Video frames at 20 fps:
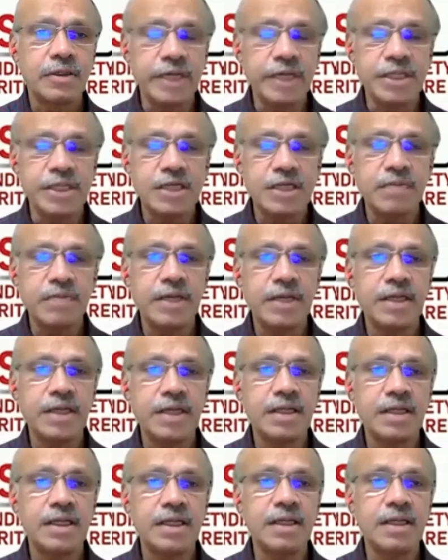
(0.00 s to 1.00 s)

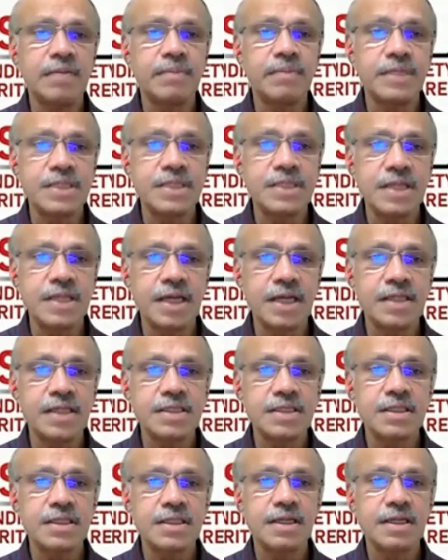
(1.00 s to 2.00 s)
estimate the
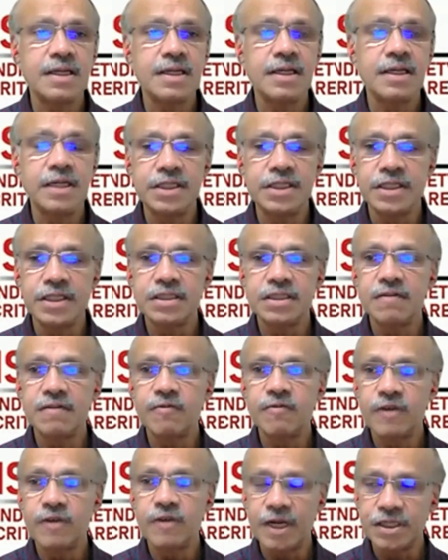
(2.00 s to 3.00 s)
precise
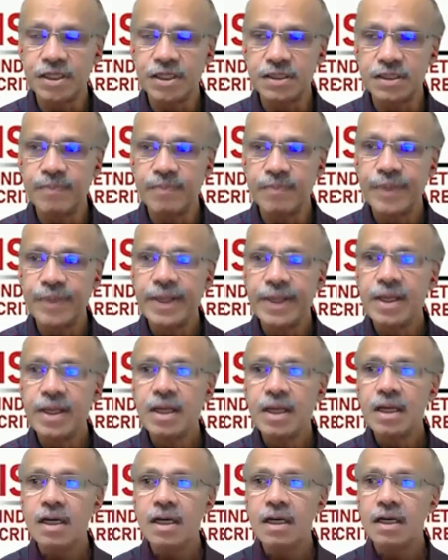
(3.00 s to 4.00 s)
ejection fraction.
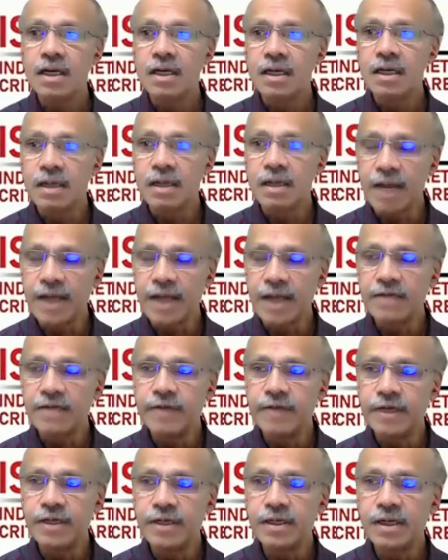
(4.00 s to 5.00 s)
Right
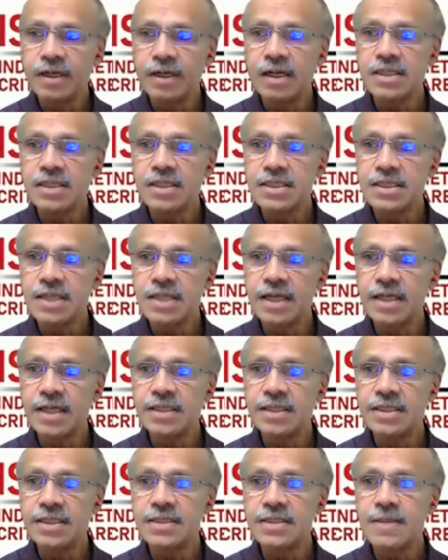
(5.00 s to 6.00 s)
ventricular
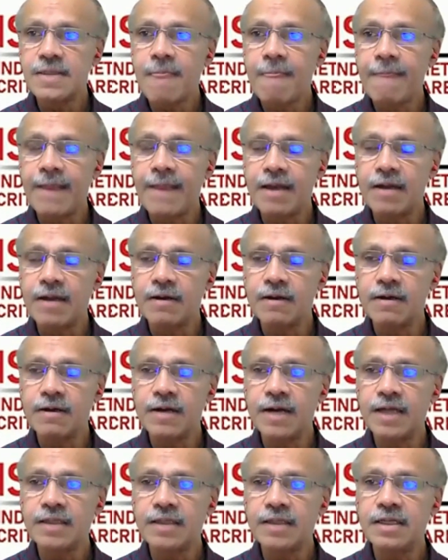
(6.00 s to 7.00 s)
size and
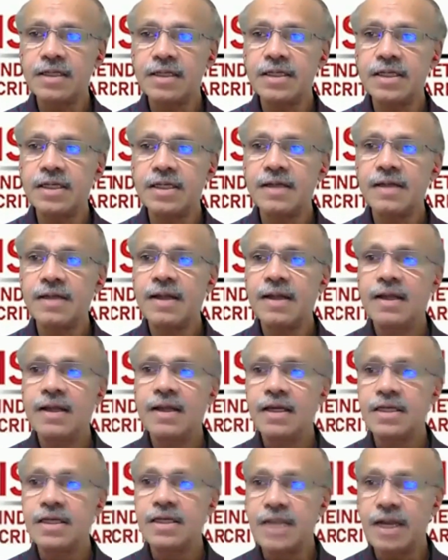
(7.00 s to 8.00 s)
contractility
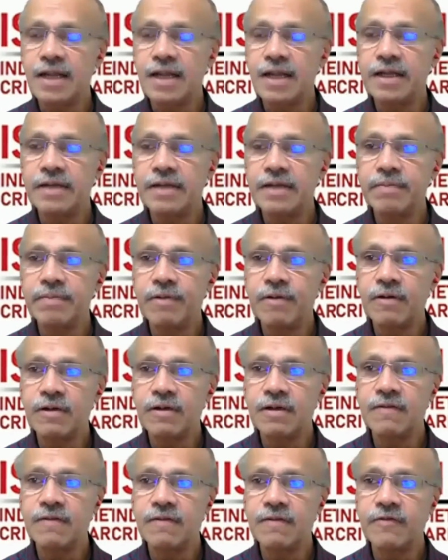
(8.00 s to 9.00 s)
is another
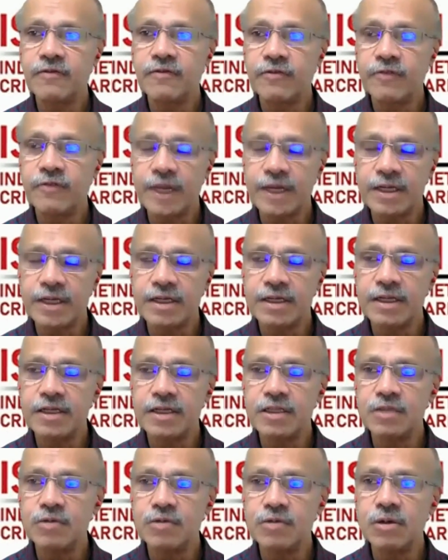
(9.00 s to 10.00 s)
important factor
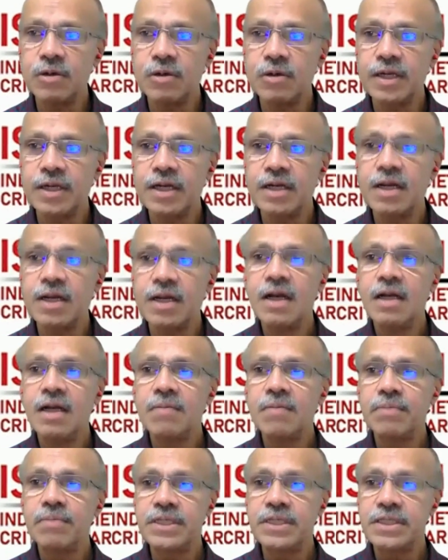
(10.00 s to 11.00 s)
that you would look at,
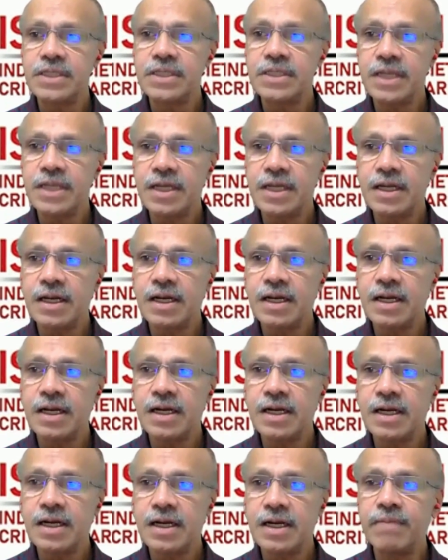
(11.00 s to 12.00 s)

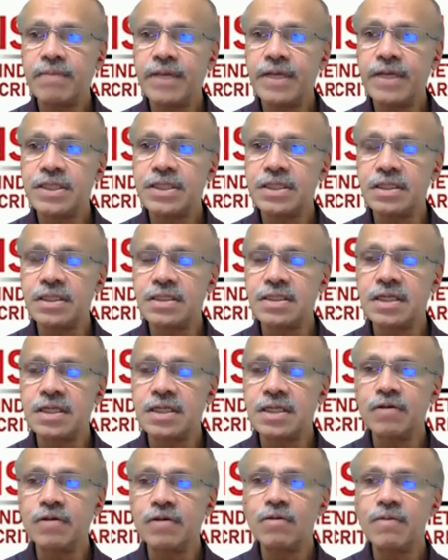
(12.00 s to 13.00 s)
particularly in patients
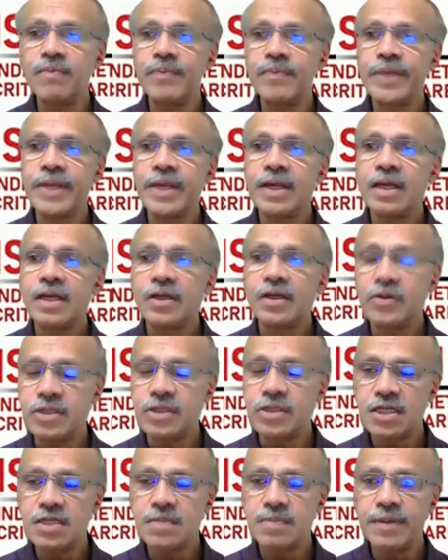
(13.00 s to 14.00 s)
in whom
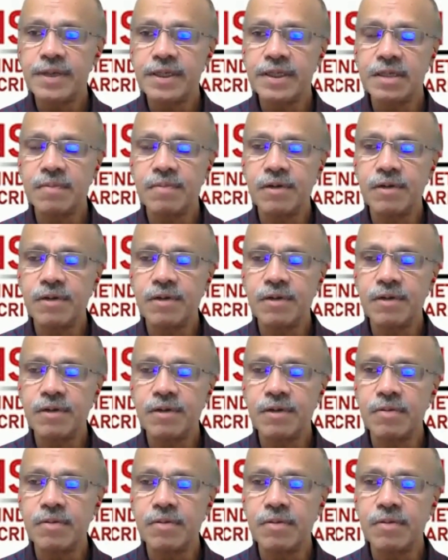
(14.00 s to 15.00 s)
you suspect a
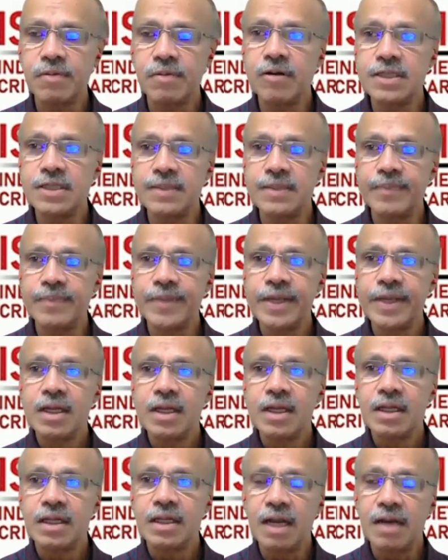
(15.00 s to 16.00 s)
pulmonary embolism.
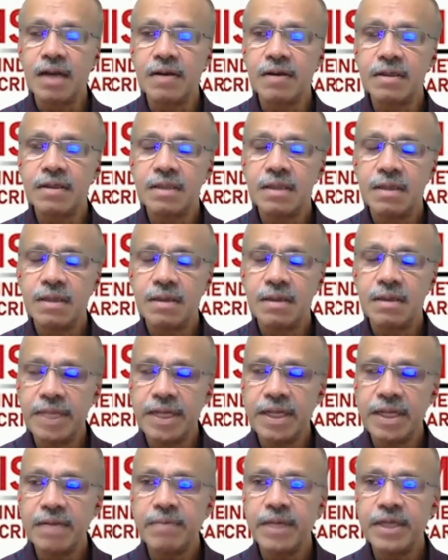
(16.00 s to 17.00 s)
There are
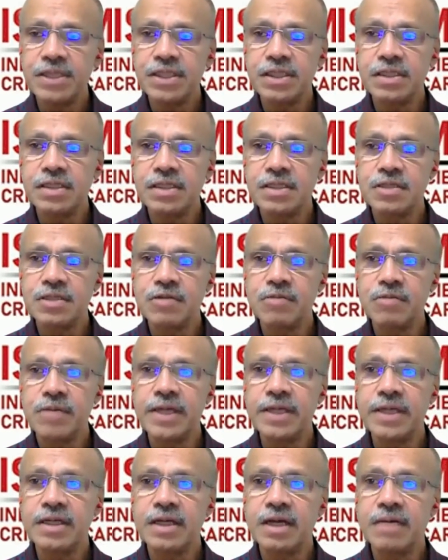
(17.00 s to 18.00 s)
many patients who
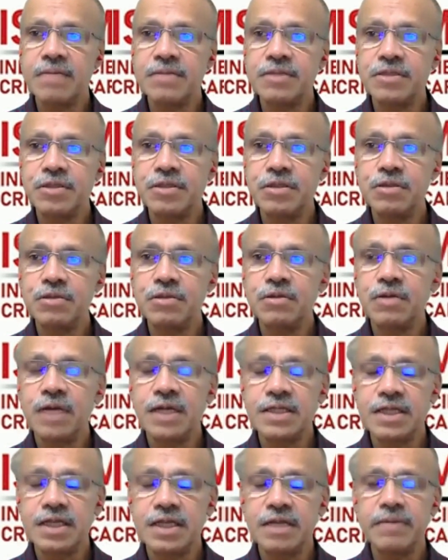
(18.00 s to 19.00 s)
might come to you
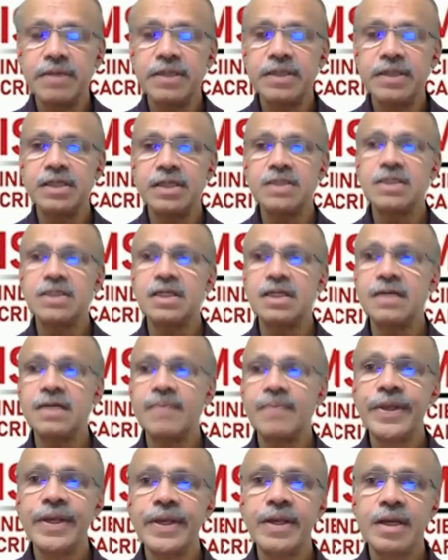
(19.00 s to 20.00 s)
as an
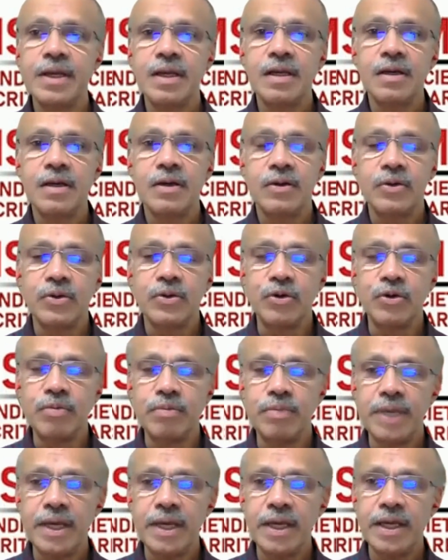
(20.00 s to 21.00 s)
emergency
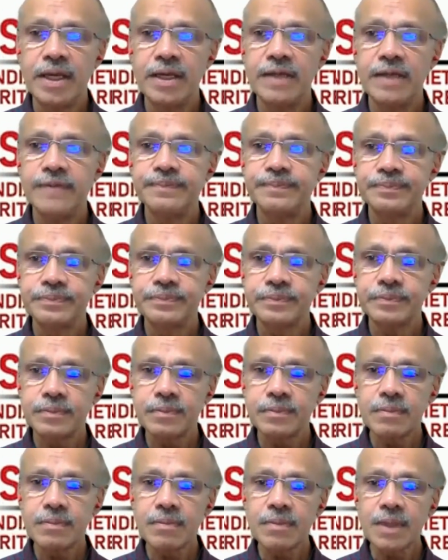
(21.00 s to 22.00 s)
who may
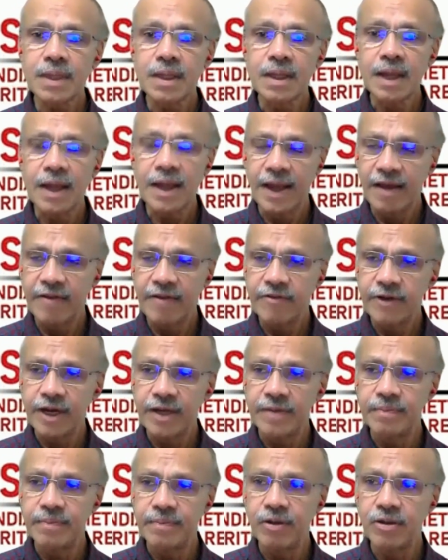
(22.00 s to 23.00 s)
have
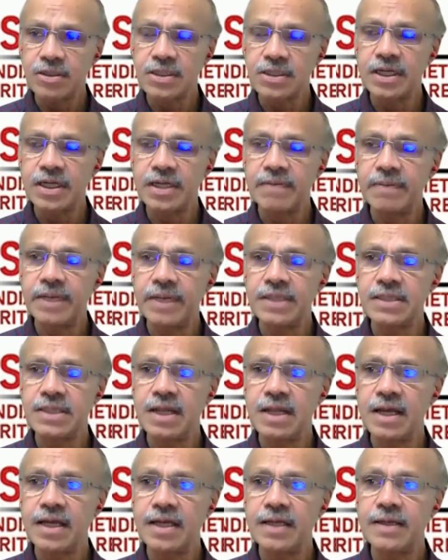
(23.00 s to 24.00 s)
hypoxia at
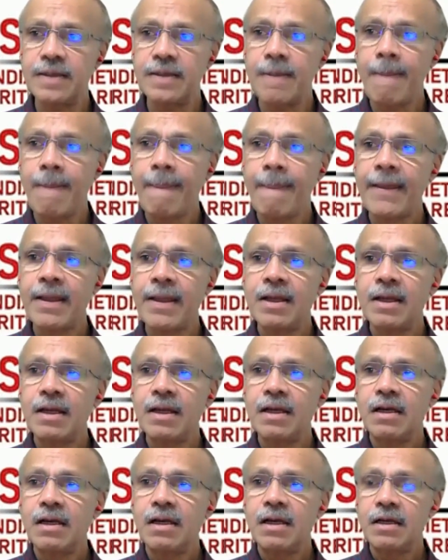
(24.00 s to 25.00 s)
baseline
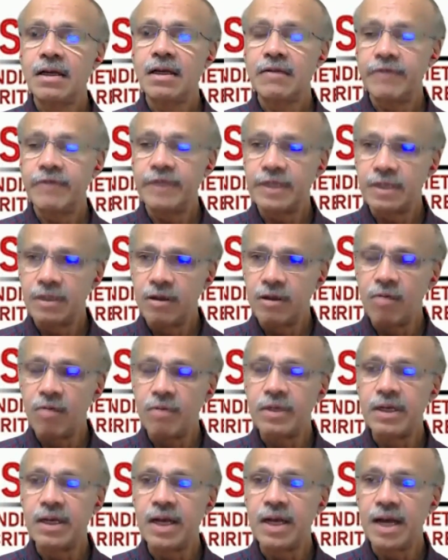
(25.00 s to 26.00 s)
with
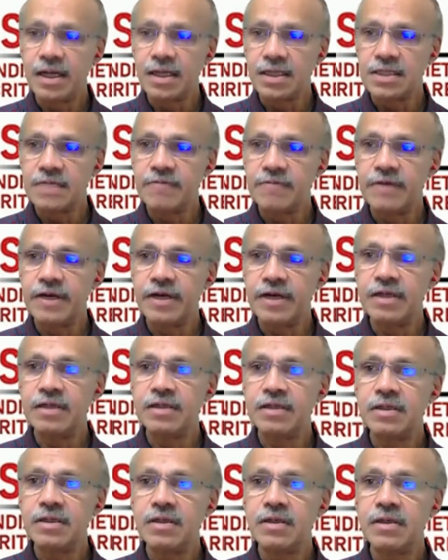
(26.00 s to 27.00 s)
normal lungs,
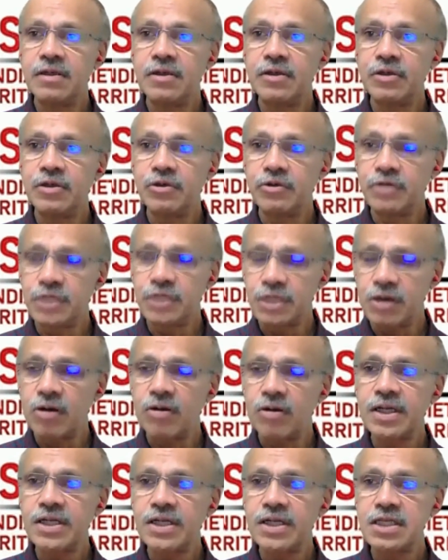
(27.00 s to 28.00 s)
wherein you
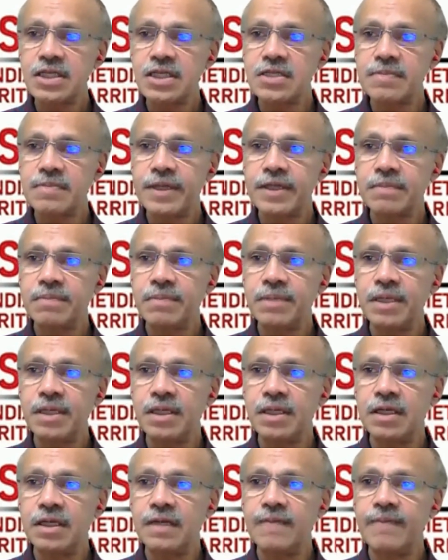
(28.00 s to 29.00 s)
strongly suspect
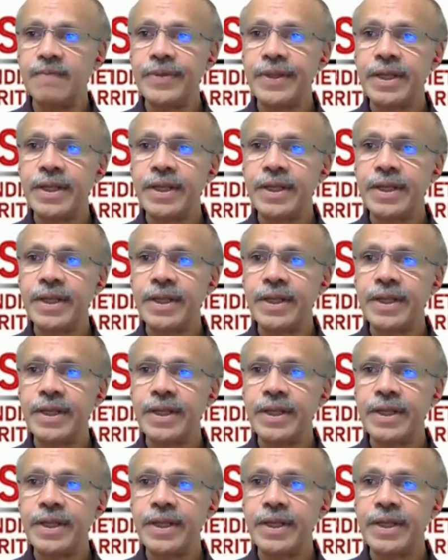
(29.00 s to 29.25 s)
PE.